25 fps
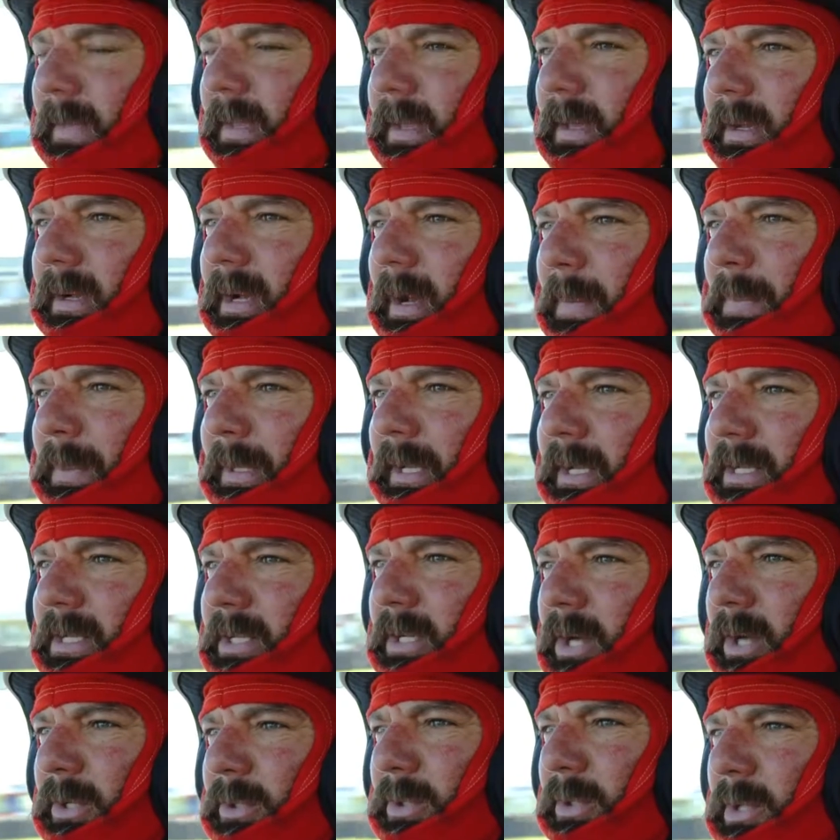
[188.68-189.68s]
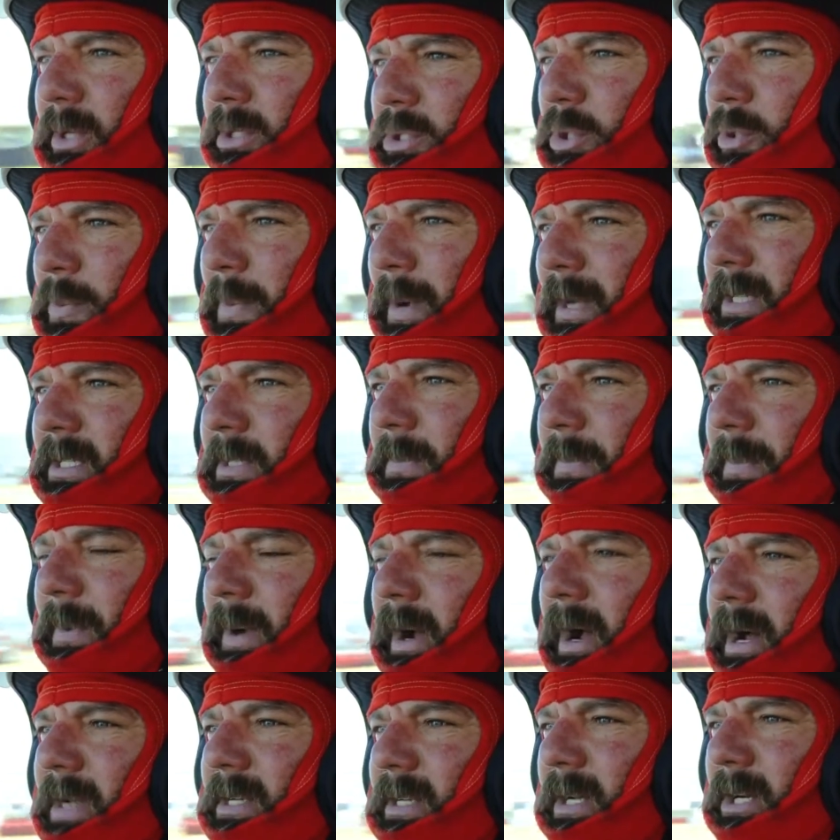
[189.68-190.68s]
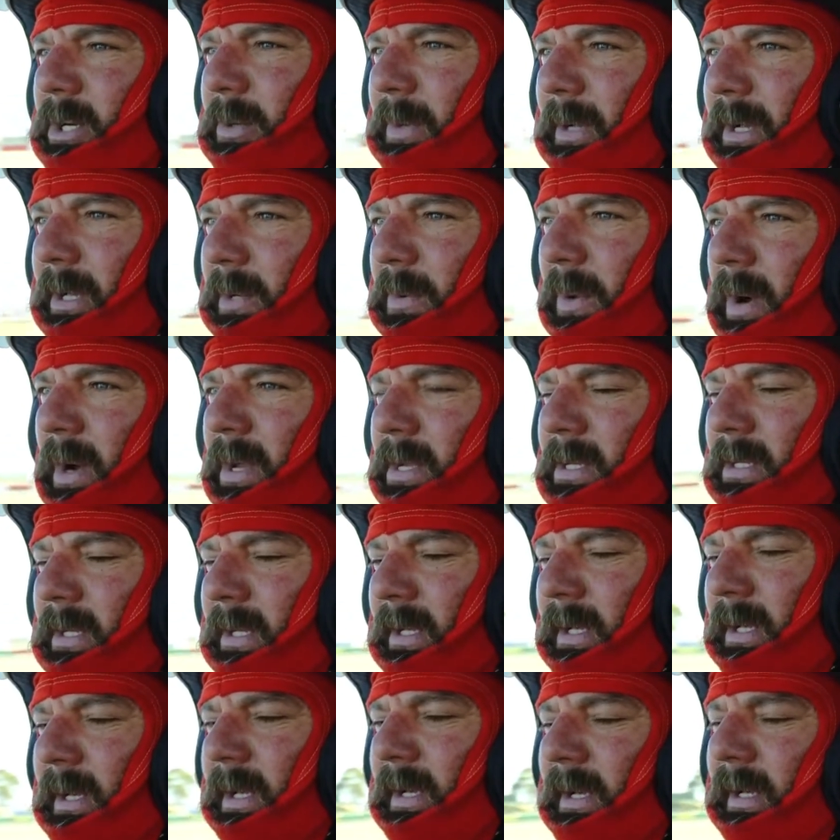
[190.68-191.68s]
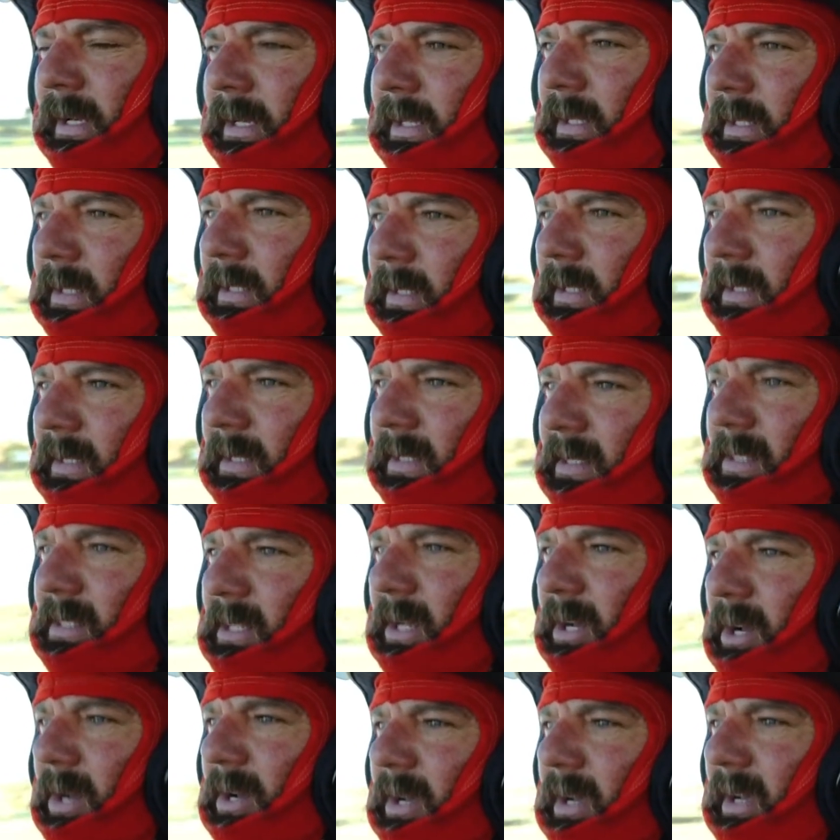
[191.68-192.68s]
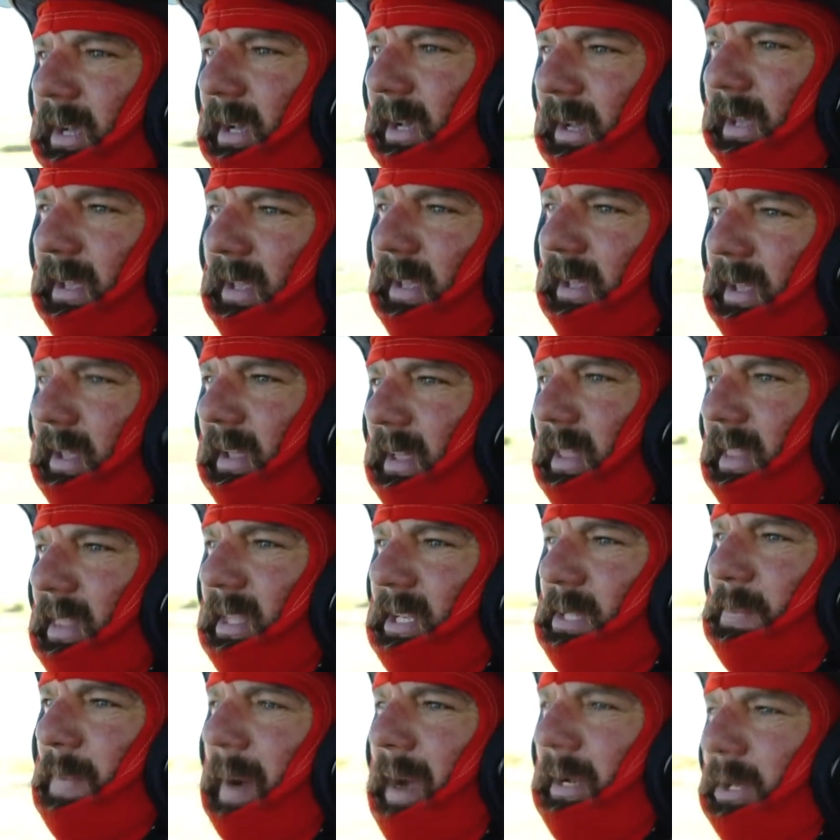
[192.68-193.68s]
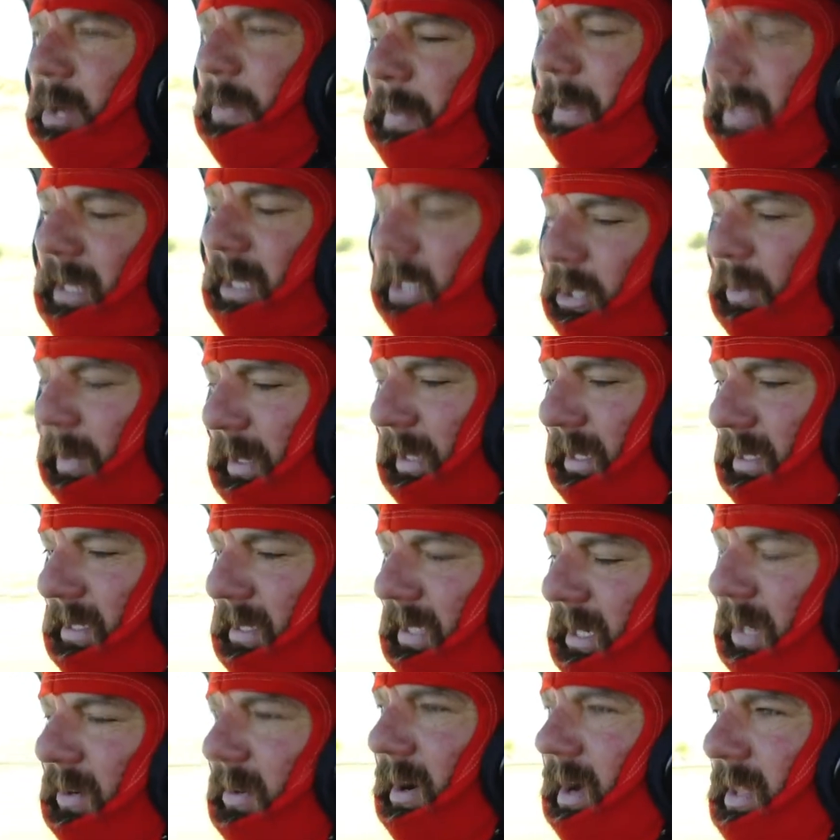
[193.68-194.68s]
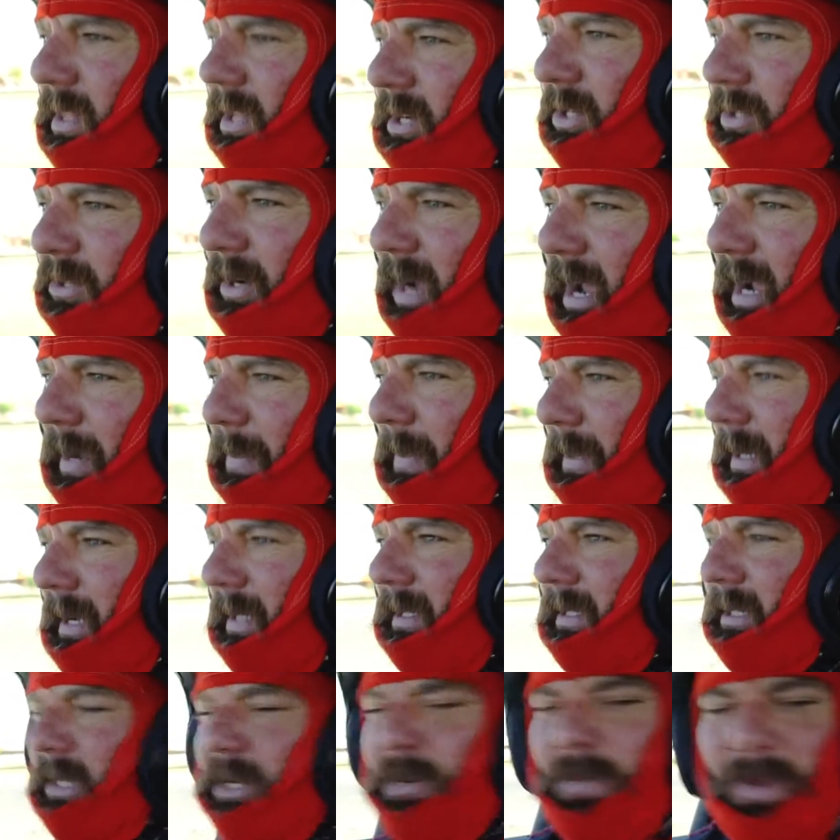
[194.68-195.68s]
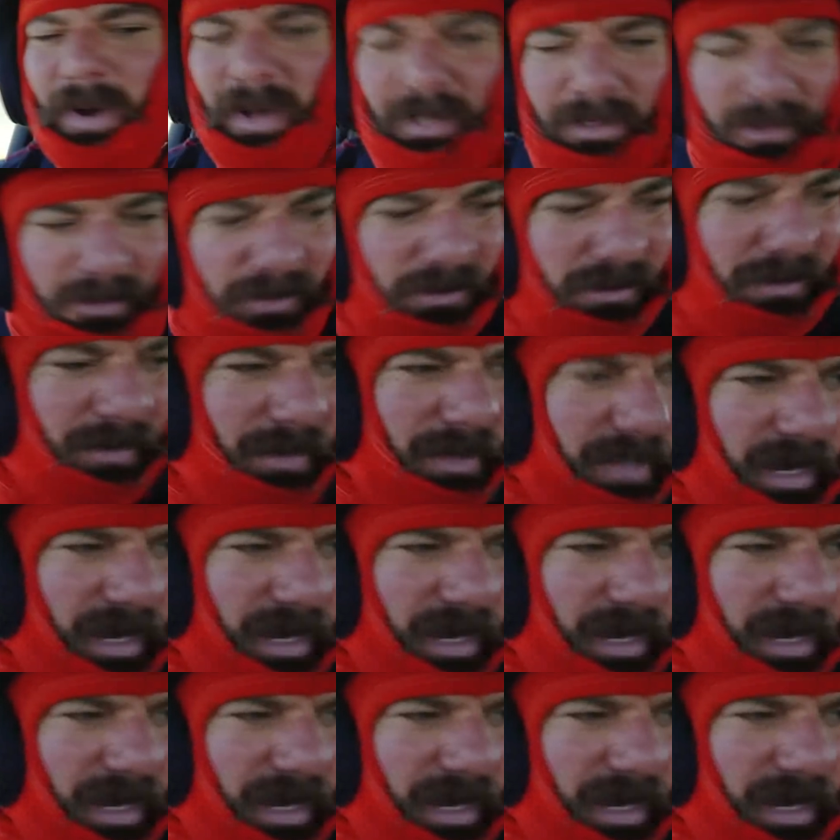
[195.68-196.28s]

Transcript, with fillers: a couple of years ago, it took us all by surprise how quick it was. So this might not be the quickest thing around the track, but I'll tell you what, it's a